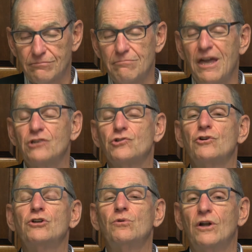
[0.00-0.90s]
make sure
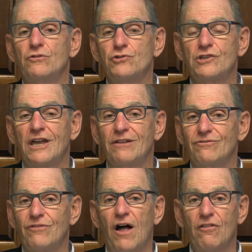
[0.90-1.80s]
you
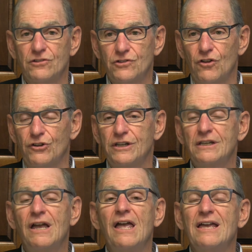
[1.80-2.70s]
understand
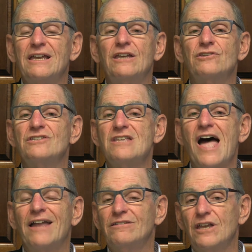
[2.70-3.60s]
volatility is
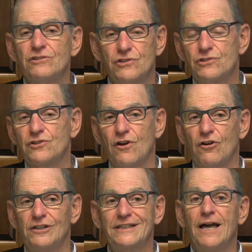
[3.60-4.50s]
not
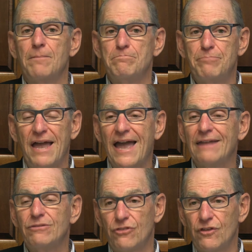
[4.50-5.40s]
necessarily a
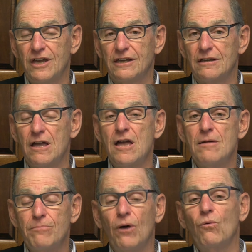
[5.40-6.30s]
bad thing,
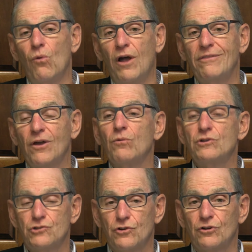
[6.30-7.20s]
but one that we
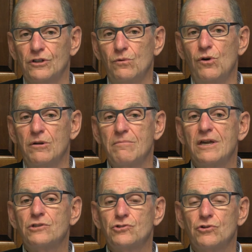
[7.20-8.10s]
certainly want to
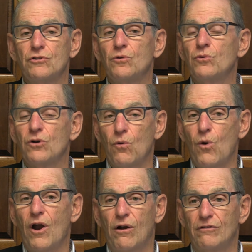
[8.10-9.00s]
make sure that we're
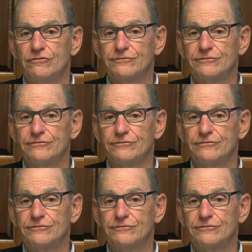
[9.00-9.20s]
aware of.